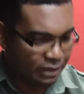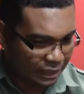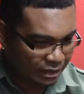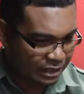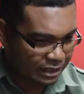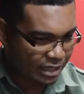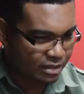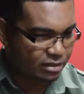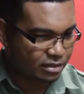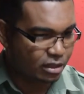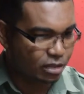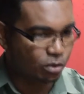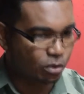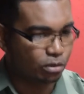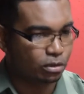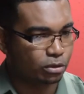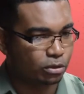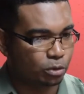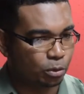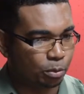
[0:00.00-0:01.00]
that
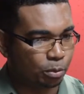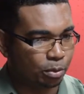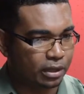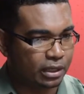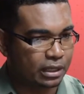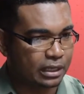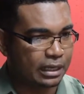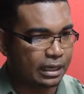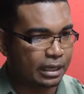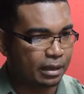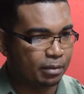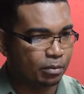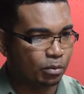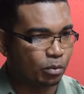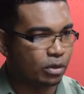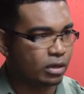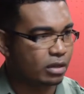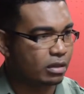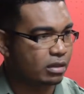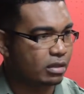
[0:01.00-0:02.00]
stakeholder grouping?
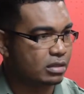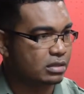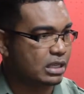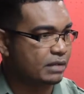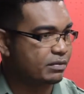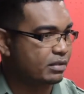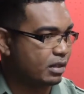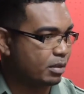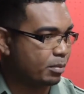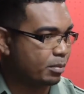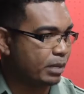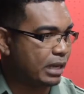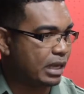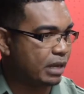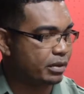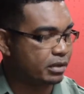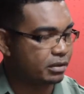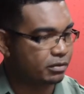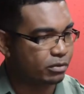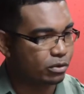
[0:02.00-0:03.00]
What are the things they have to comply
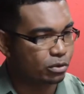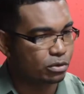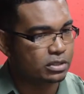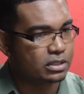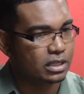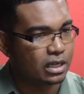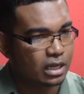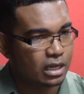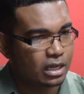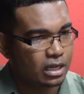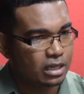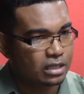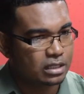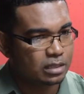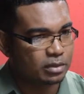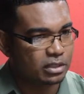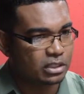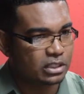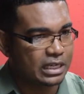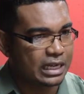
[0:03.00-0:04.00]
with? And of course,
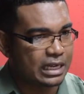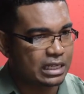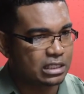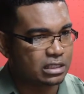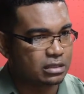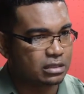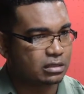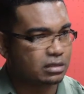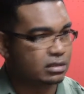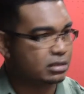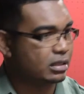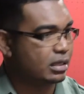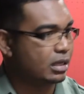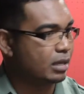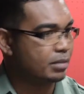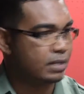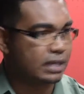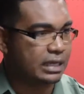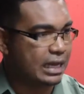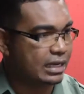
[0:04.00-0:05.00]
some of the challenges,
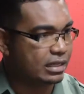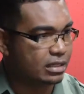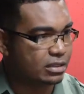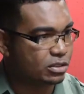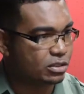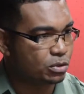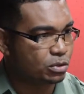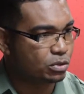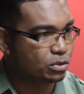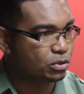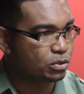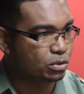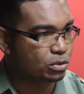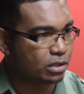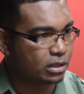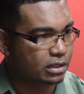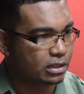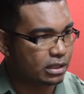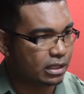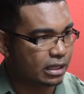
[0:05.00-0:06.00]
the land issues and so
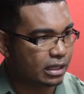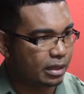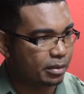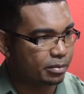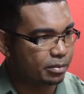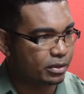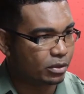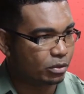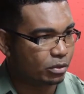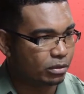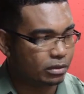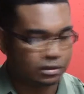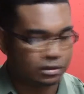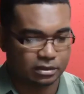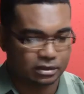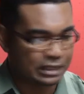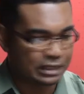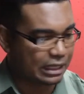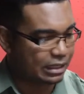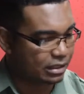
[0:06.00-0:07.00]
on,
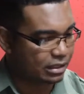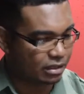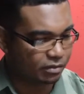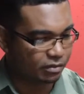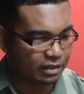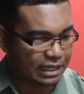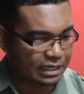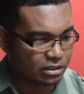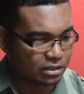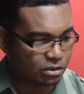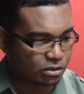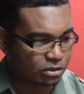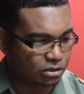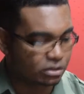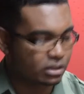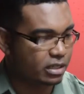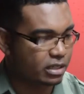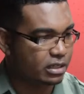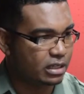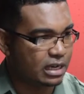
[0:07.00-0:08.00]
titling of land and so on. So
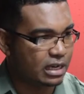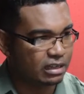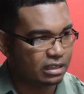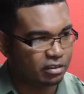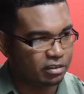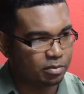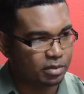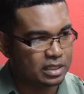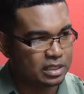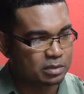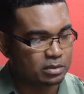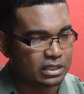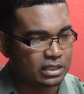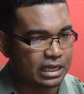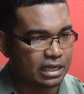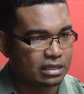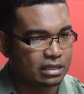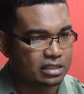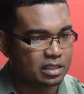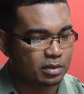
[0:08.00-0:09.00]
there have been some
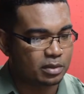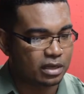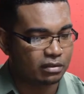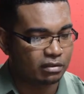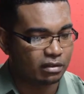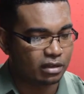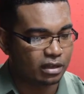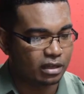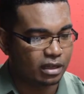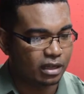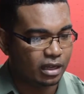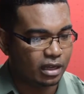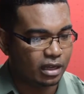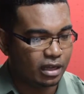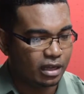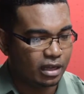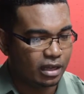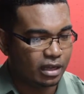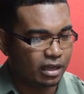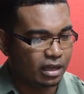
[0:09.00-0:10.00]
challenges, but I think
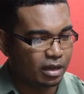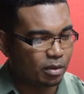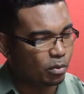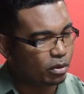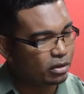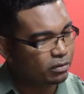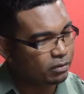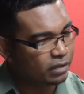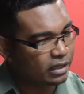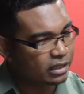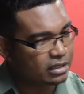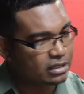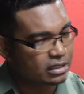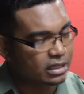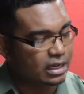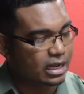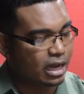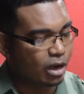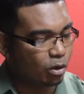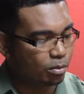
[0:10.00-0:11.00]
what FLEGT is
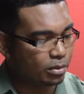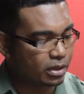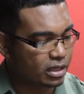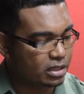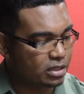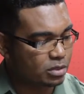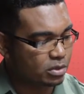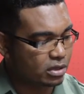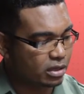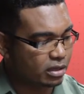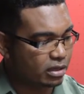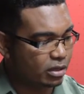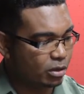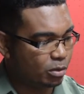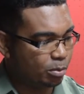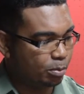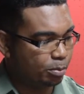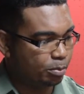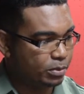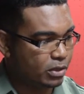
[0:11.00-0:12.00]
allowing, because we are
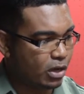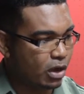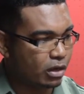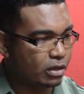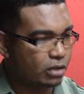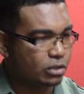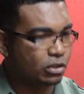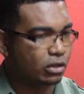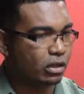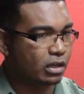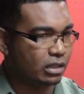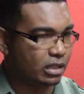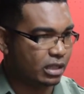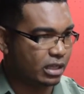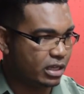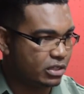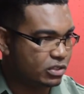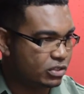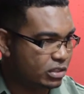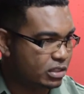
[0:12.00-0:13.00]
now talking to other
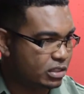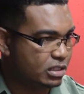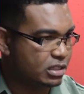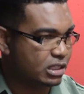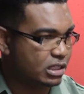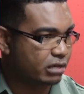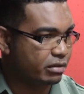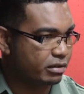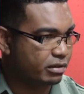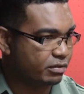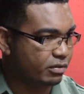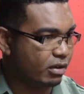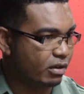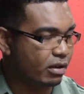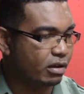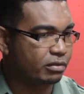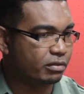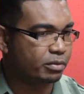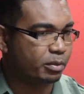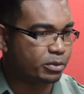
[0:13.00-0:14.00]
agencies that are
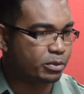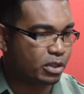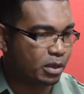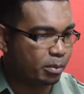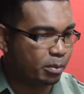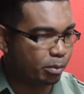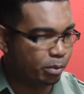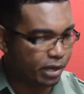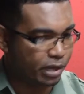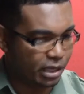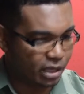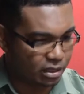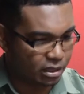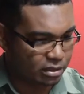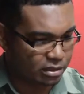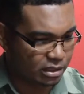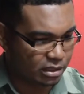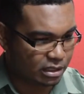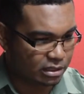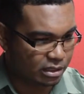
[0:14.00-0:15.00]
involved. We're sort of bringing,
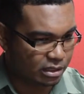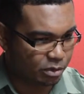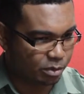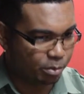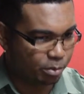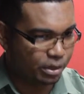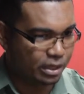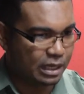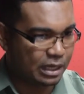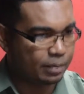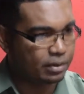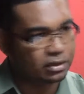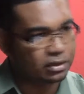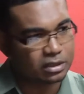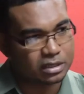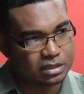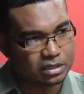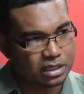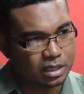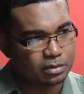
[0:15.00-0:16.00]
it's like you're bringing them to
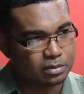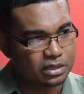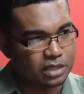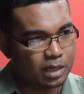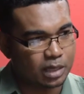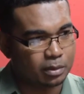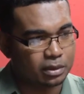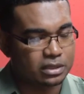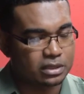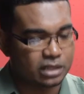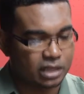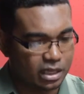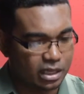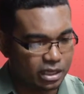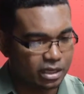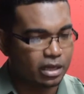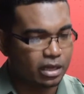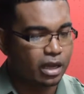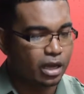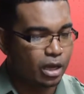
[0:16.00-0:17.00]
the same table and say,
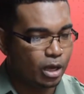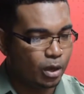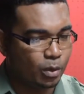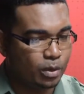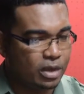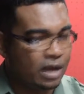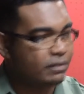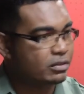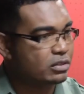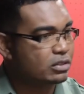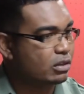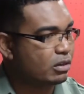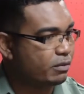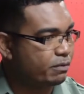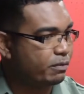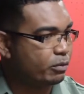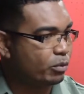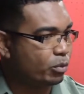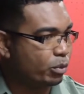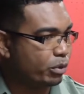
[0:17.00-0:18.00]
hey, we have to sort of
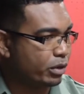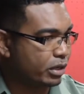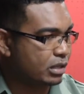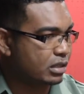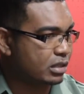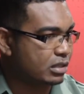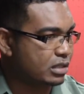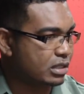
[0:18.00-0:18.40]
work these